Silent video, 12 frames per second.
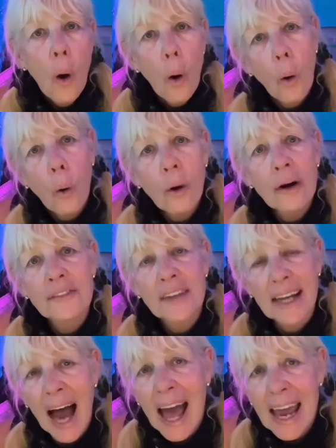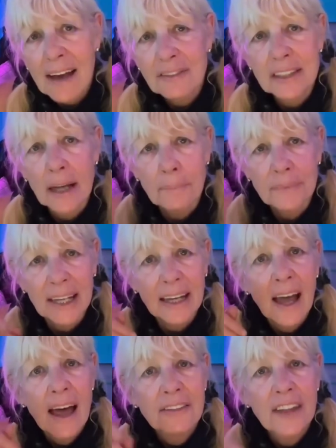or that I have
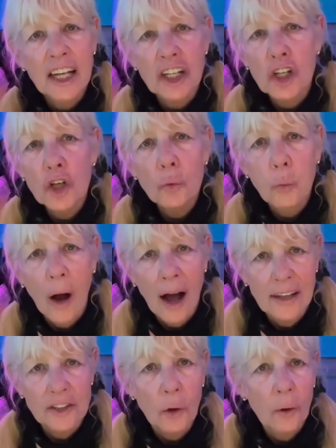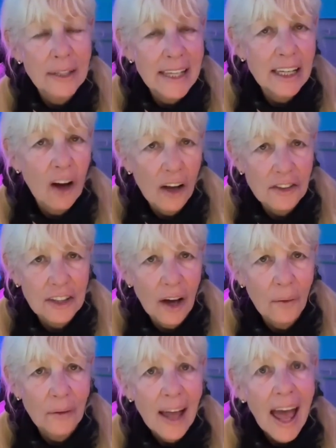something that you want or need
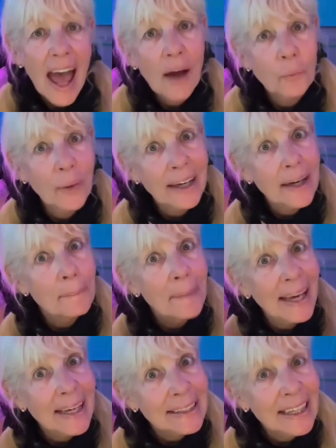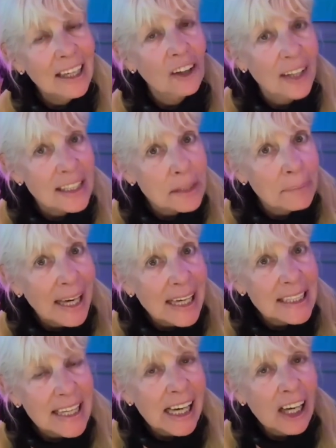also, and we can make a deal. Let's make
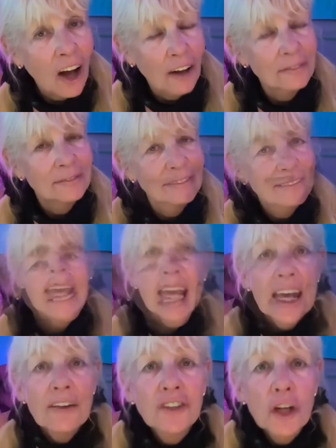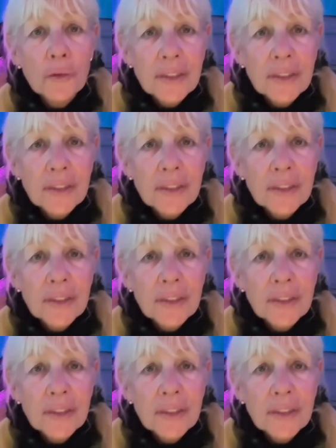a deal. If you